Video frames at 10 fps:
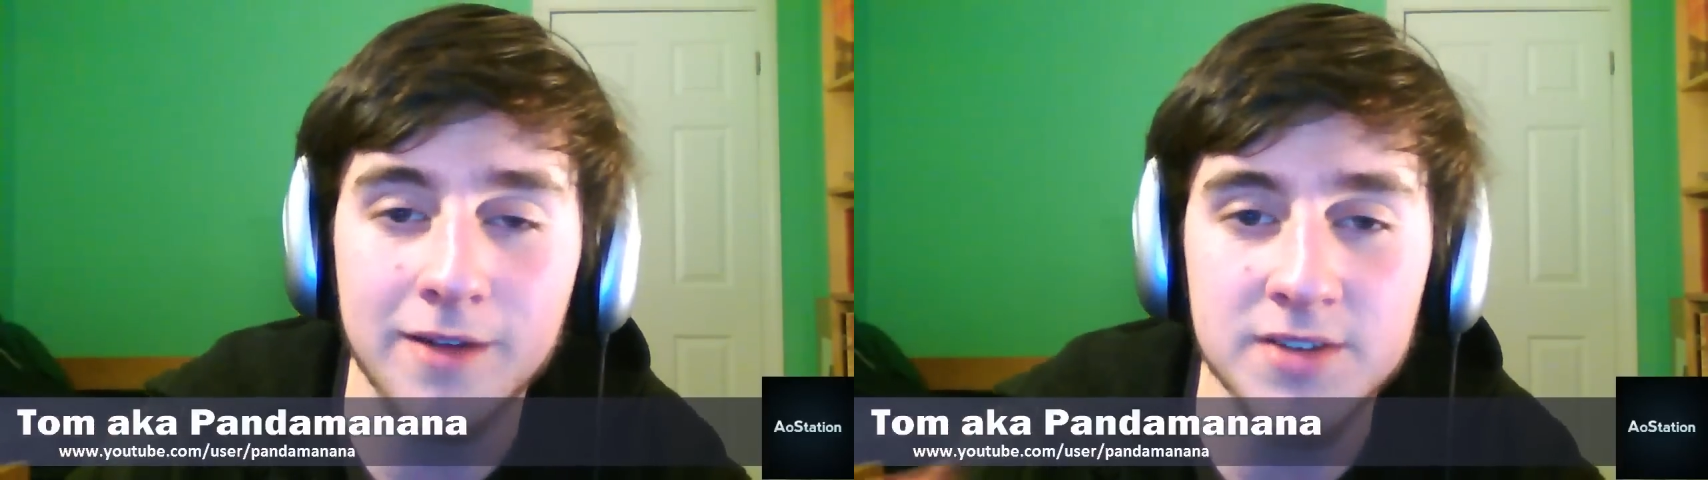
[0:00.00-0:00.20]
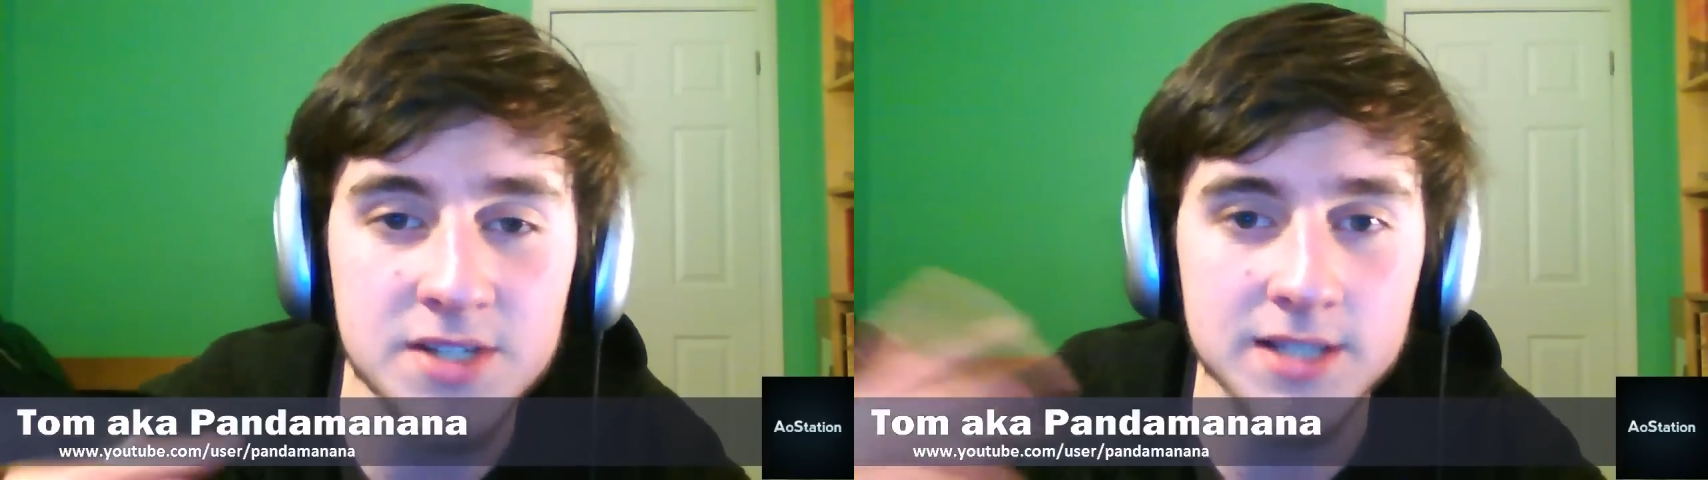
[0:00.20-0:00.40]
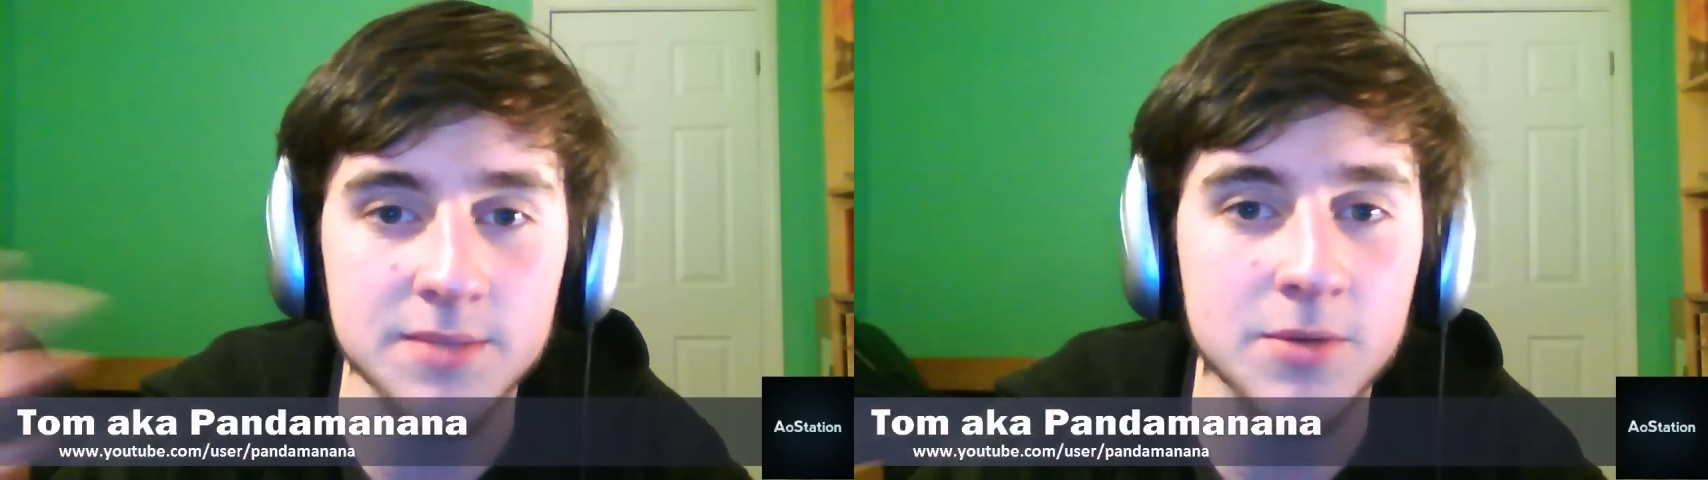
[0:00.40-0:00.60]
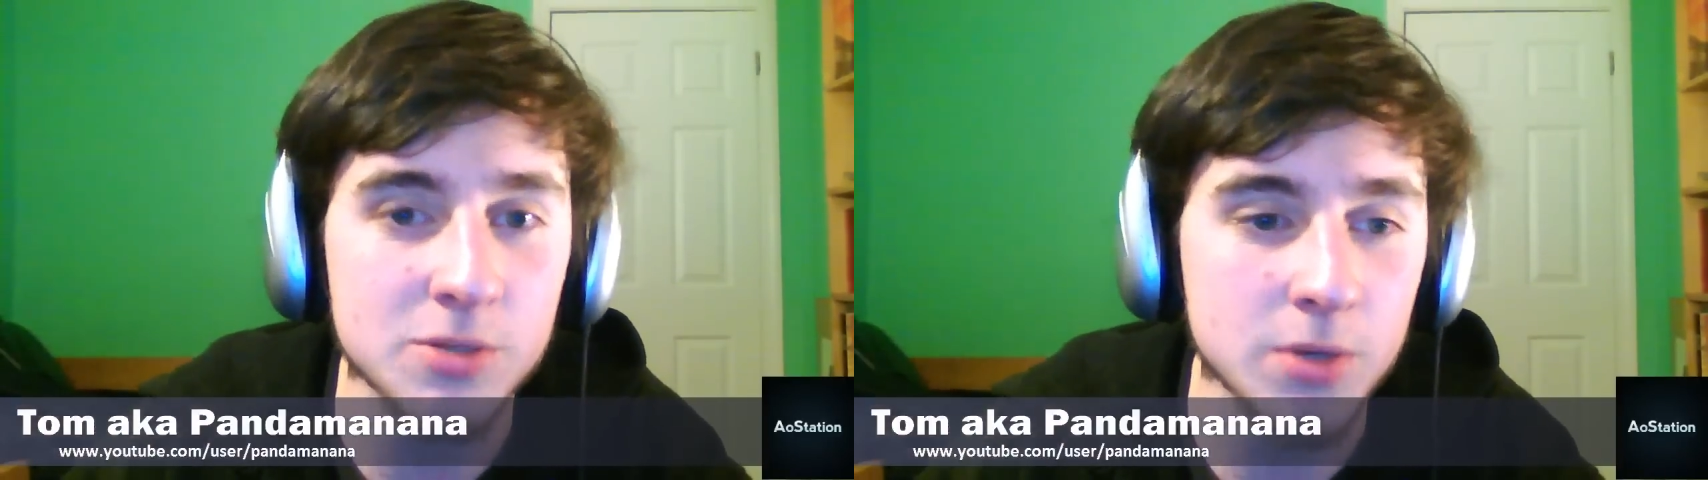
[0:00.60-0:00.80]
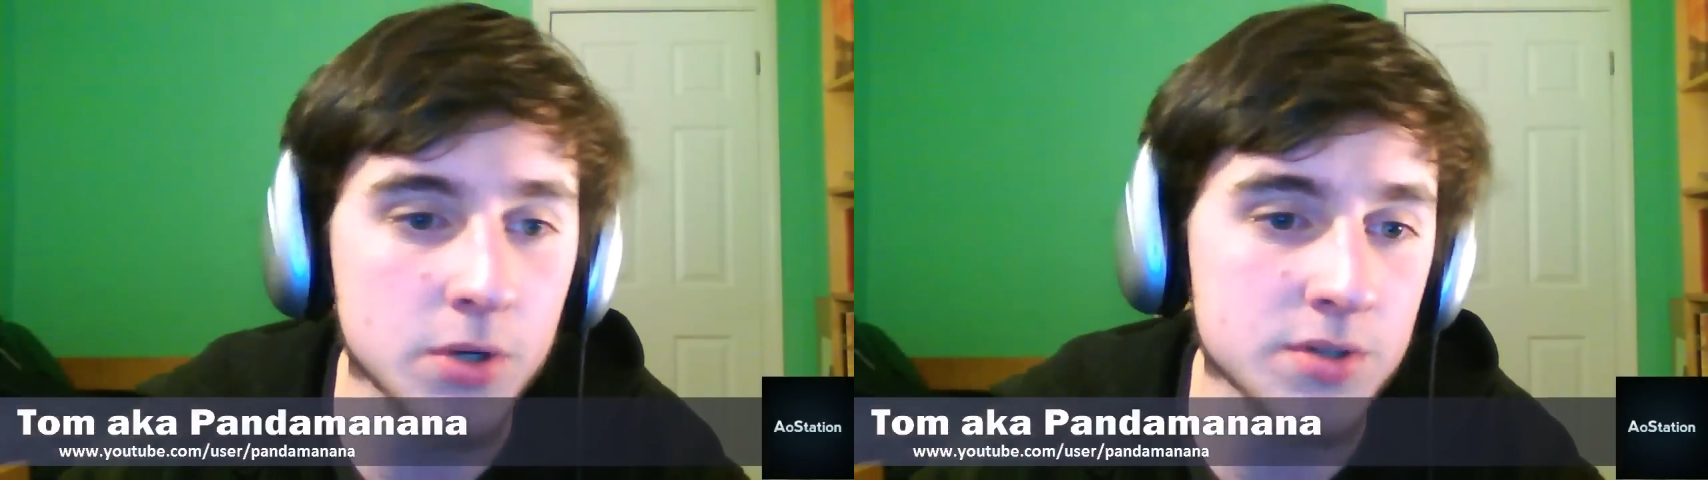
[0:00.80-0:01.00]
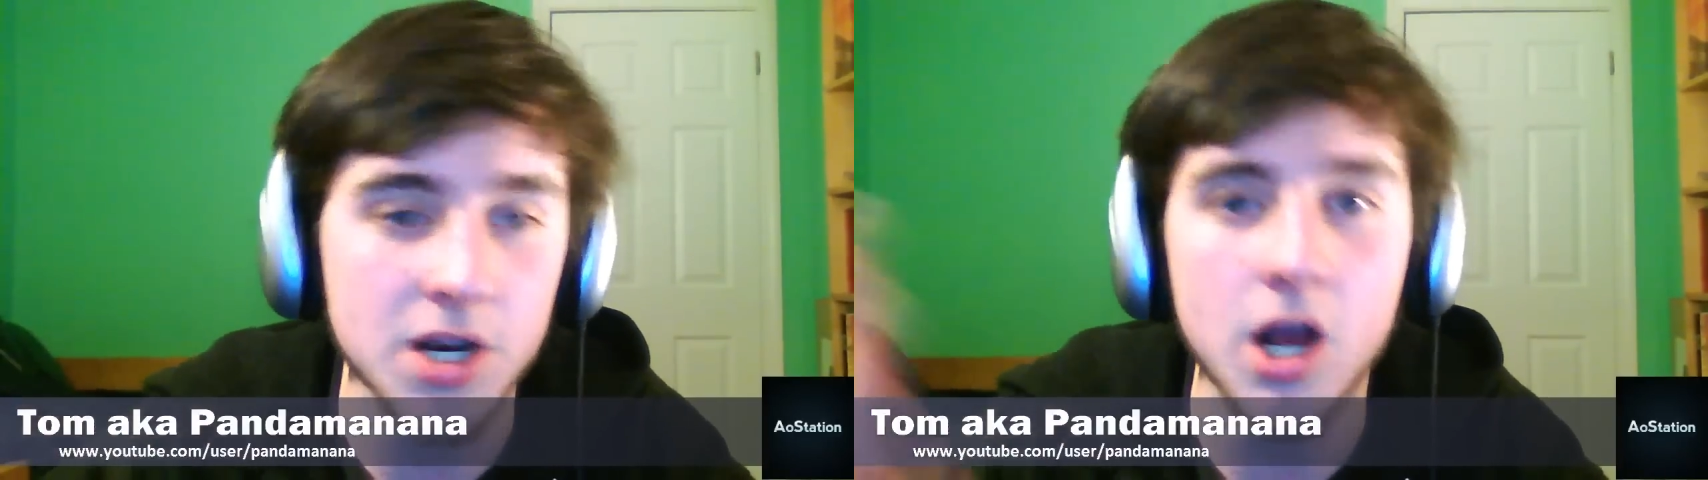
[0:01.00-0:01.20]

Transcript: obviously has a bunch of modes and